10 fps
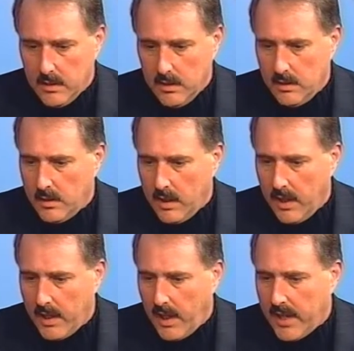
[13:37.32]

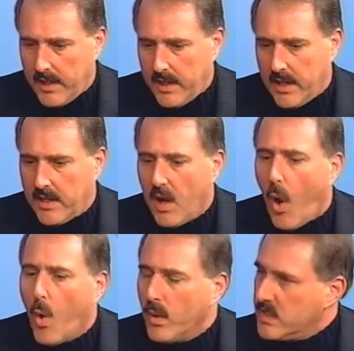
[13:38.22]
I, I
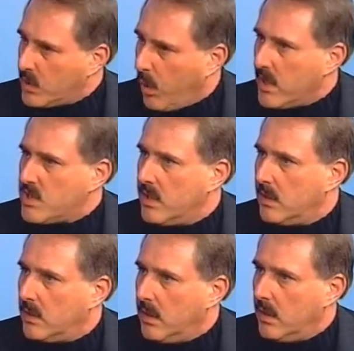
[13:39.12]
always
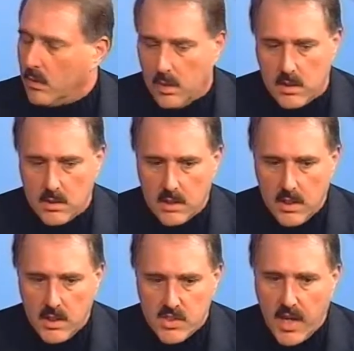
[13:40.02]
question, you know, uh,
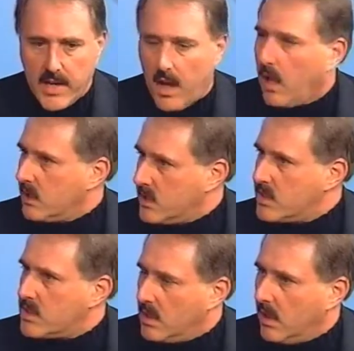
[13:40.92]

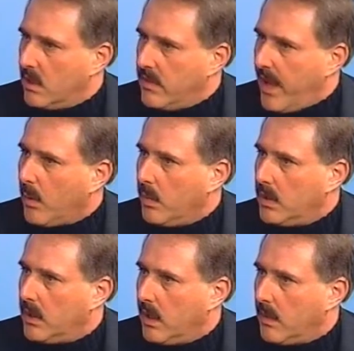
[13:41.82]
psychologists uh, that would
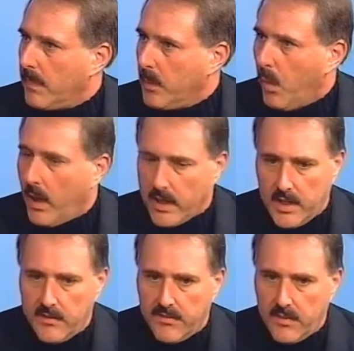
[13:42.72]
uh, mm. want to
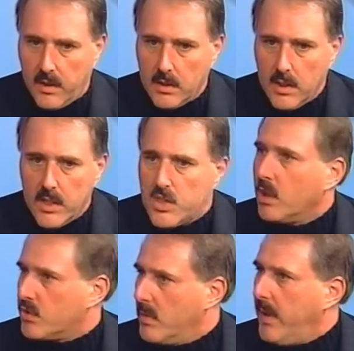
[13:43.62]
give uh,
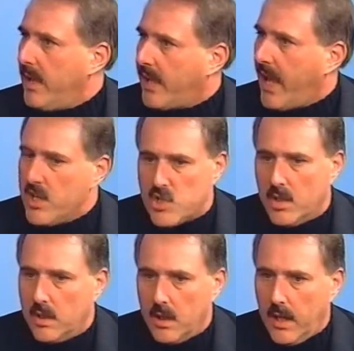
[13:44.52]
children
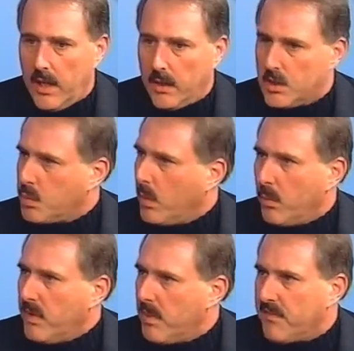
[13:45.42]
medication, and because
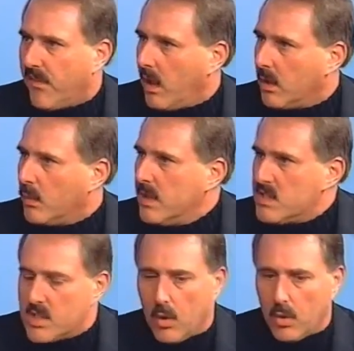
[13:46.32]
we, have been following this
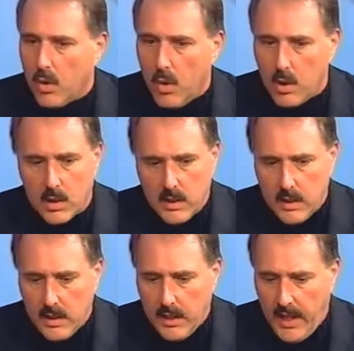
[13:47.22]
so long,
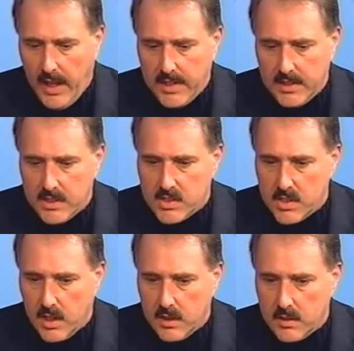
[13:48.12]
and it's
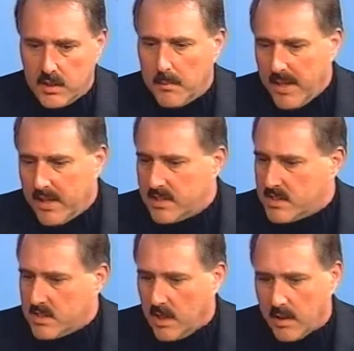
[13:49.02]
to me it's.